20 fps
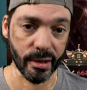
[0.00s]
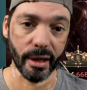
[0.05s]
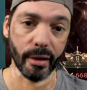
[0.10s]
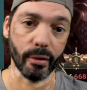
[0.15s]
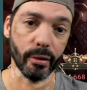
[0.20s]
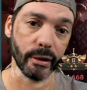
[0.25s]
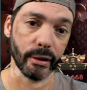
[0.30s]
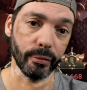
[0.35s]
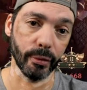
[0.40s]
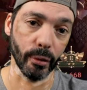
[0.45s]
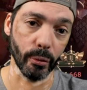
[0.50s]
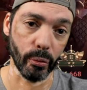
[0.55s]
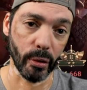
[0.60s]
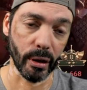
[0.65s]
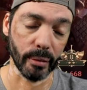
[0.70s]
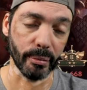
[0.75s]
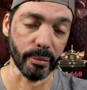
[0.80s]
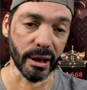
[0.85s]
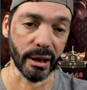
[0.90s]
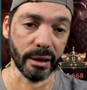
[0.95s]
I hoard for
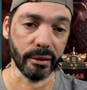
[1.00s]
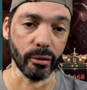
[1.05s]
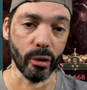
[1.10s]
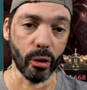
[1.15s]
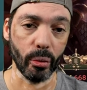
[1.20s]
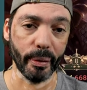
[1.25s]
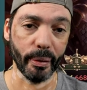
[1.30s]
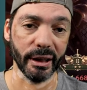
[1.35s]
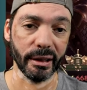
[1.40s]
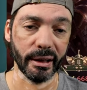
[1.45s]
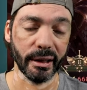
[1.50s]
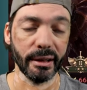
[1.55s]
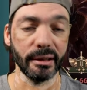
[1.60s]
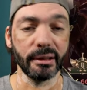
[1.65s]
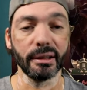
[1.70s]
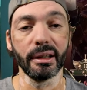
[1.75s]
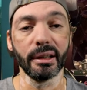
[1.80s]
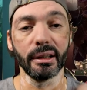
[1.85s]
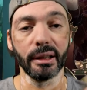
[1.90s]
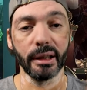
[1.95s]
1 month, open then,
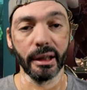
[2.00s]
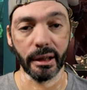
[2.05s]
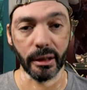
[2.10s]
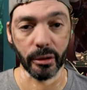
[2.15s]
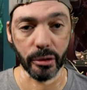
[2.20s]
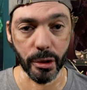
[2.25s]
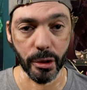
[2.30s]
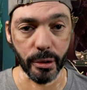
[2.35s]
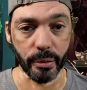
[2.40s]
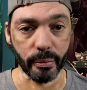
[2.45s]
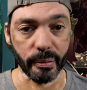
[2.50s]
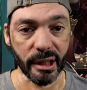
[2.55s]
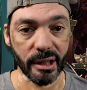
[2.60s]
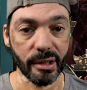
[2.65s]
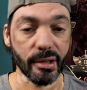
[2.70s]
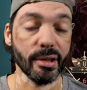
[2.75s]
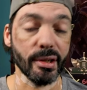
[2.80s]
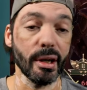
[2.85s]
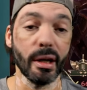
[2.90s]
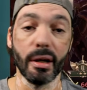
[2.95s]
and now 2
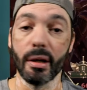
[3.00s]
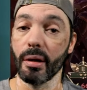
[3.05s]
months.